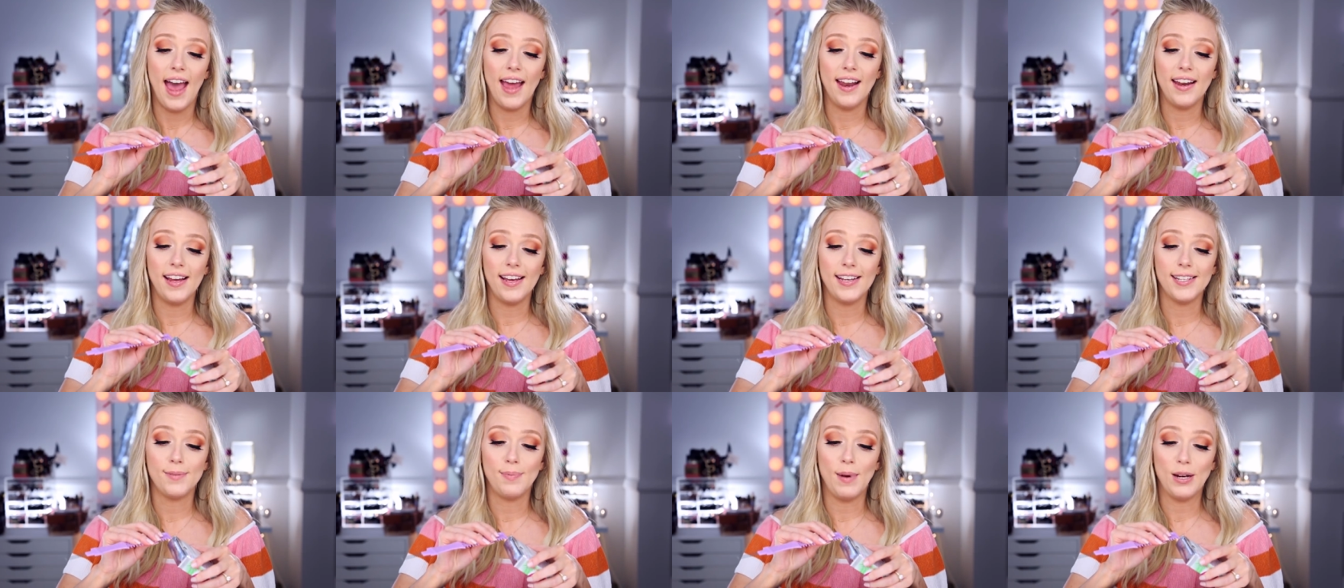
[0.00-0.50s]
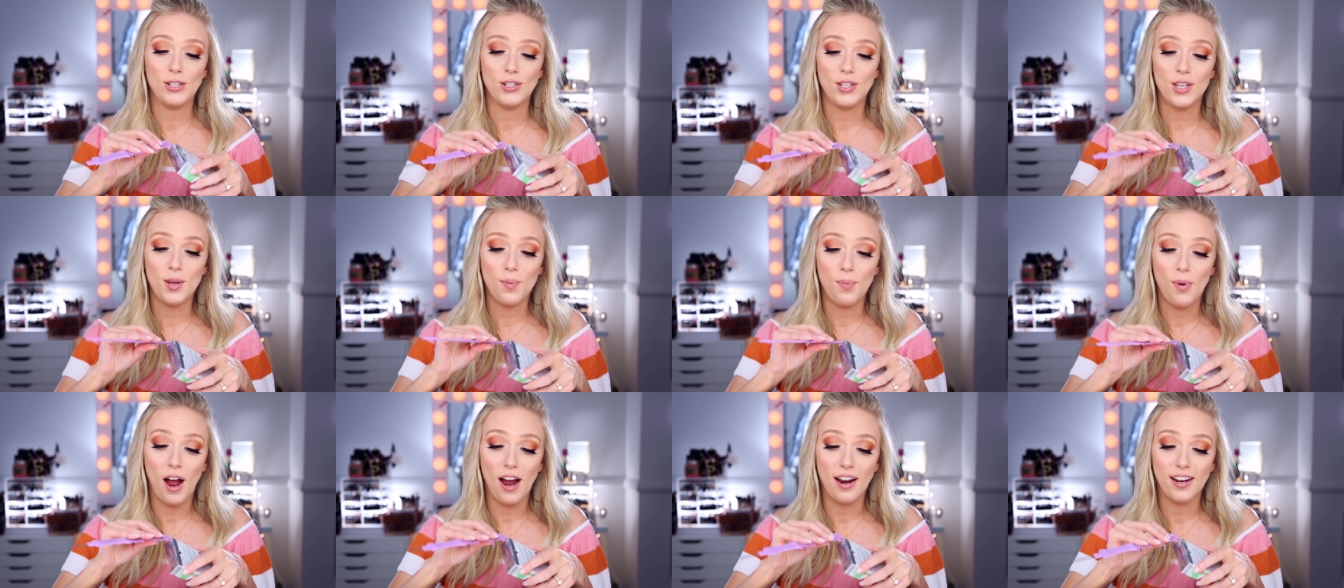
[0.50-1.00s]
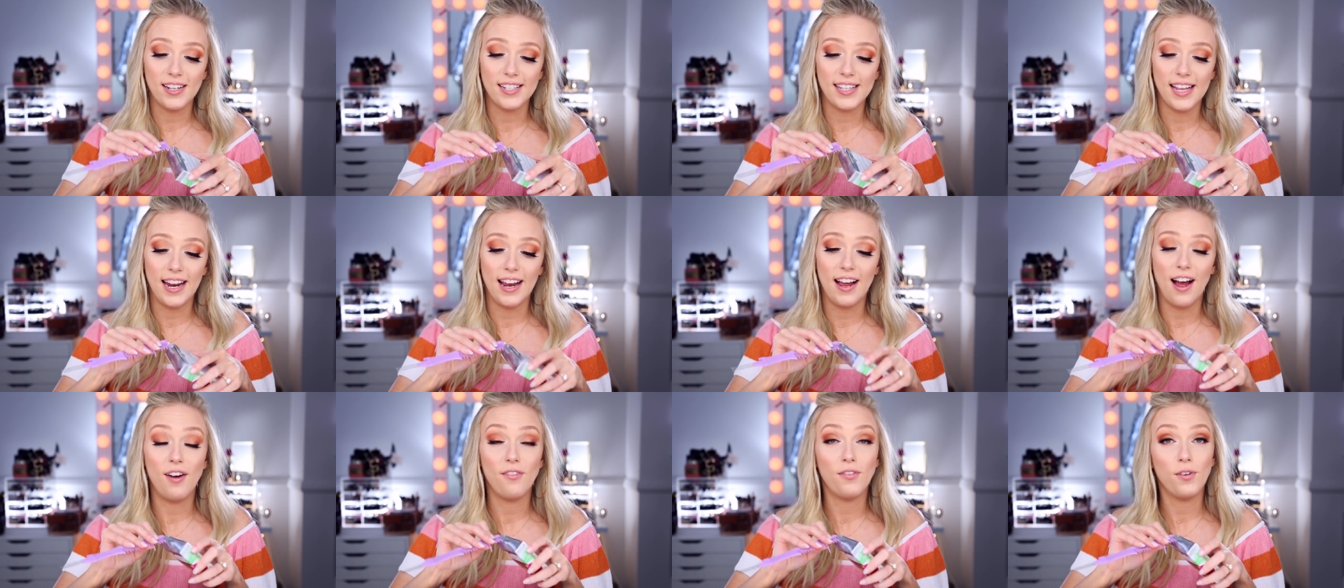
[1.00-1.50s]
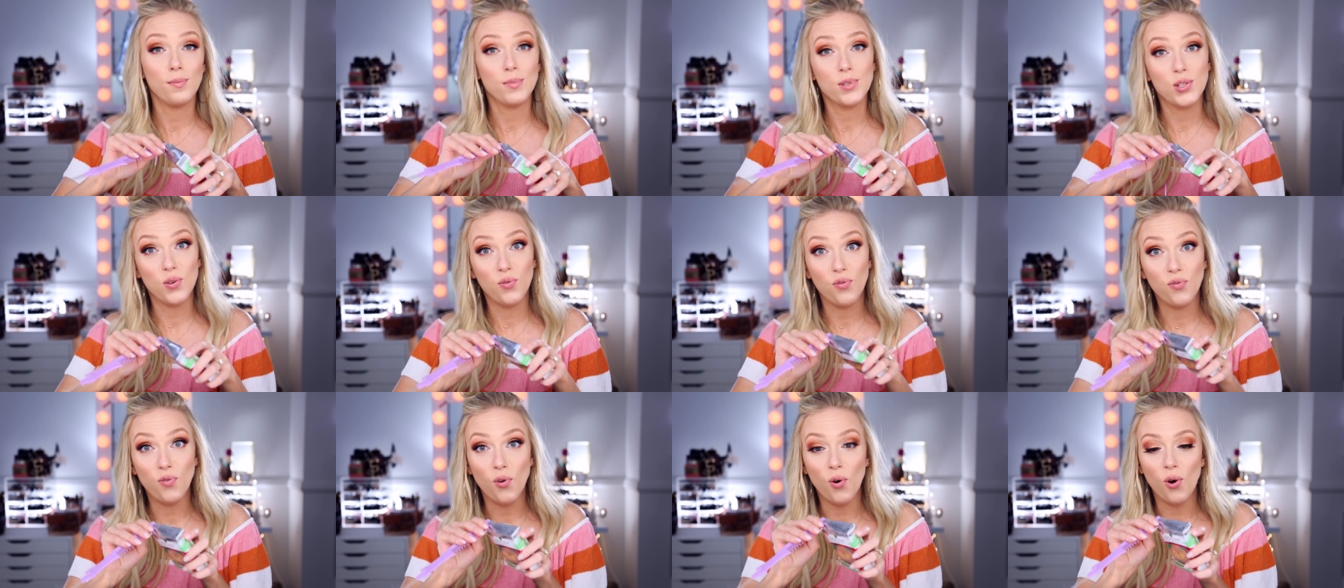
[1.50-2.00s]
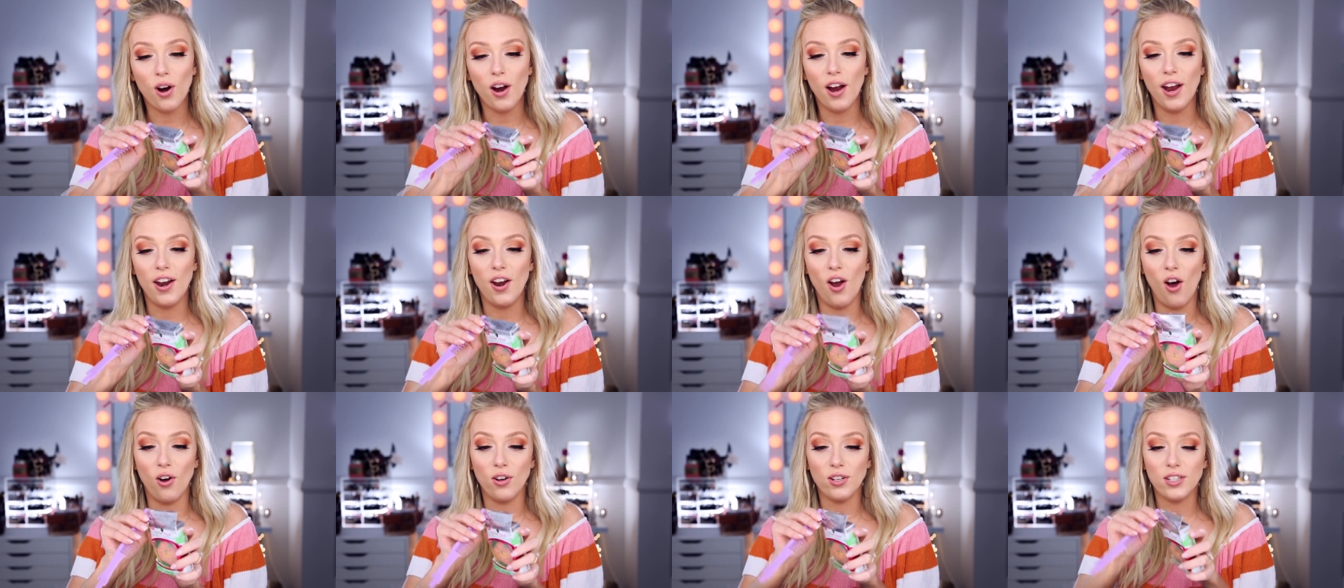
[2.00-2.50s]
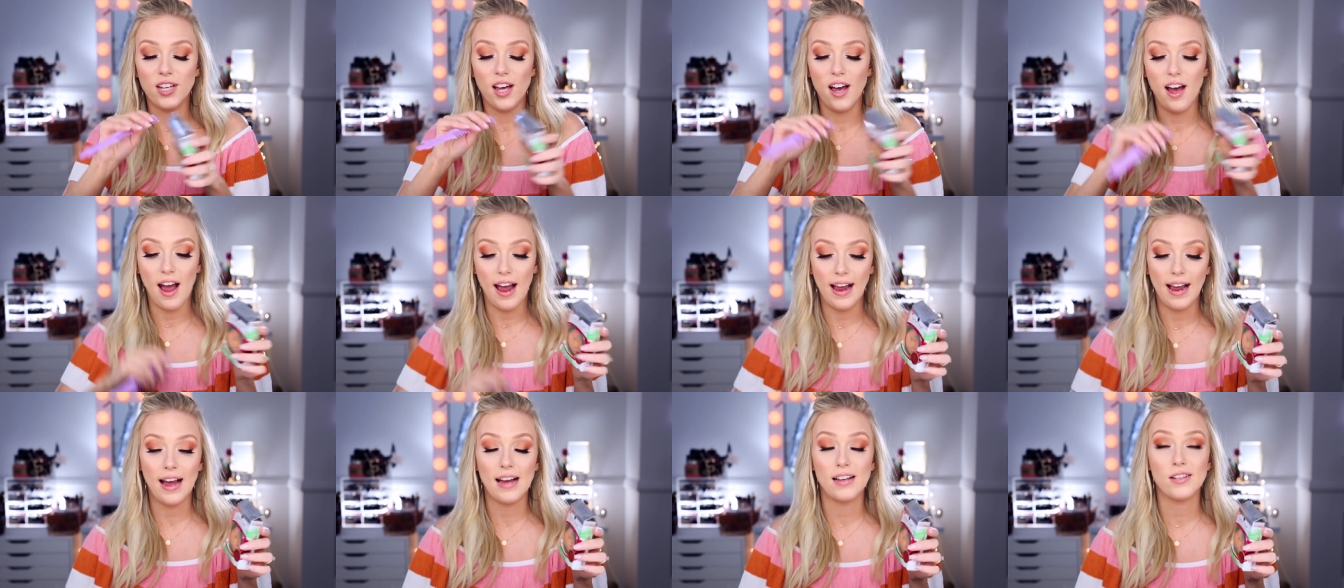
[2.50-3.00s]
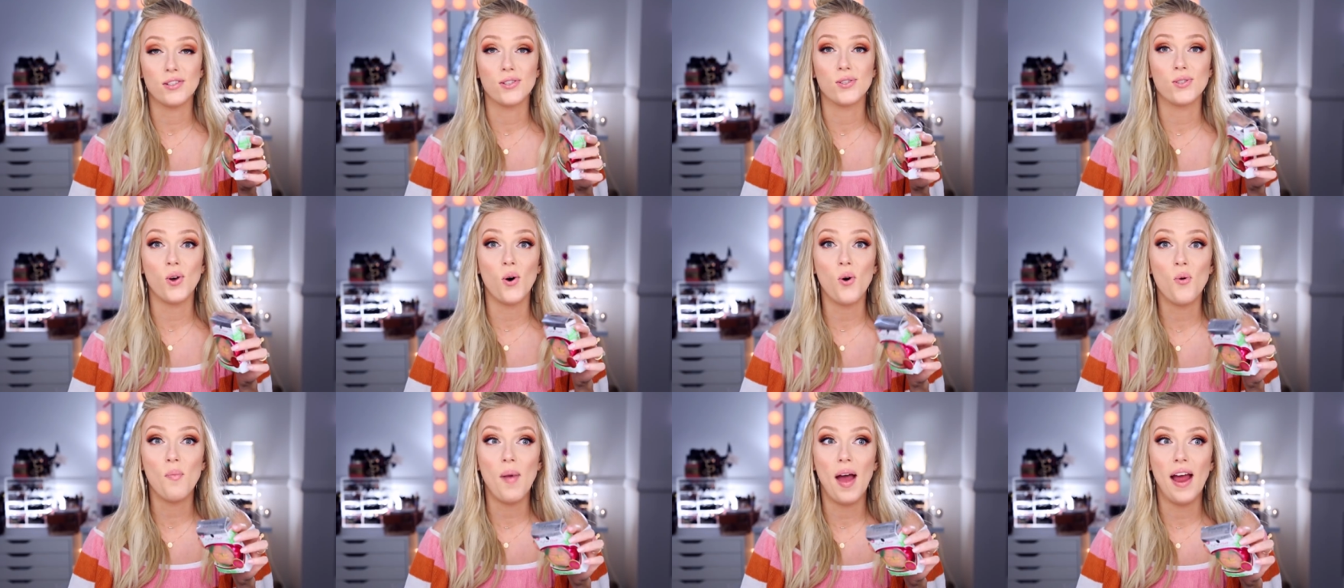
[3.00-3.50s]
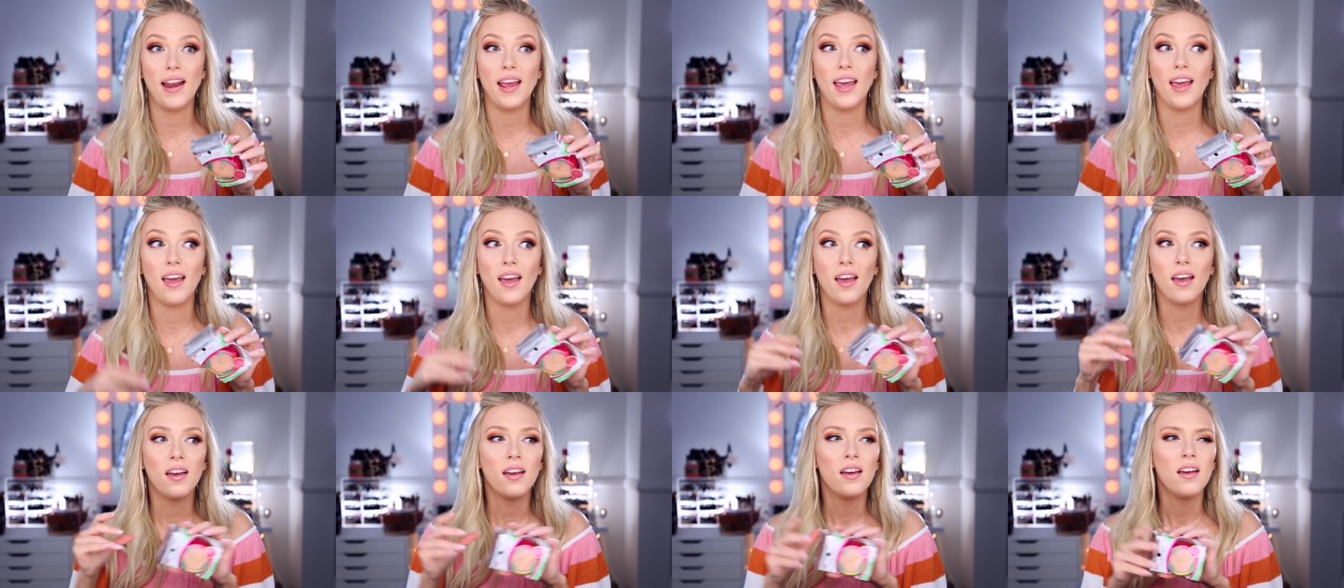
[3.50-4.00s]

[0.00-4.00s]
and especially the products that I got from Sephora and Ulta, I got so many.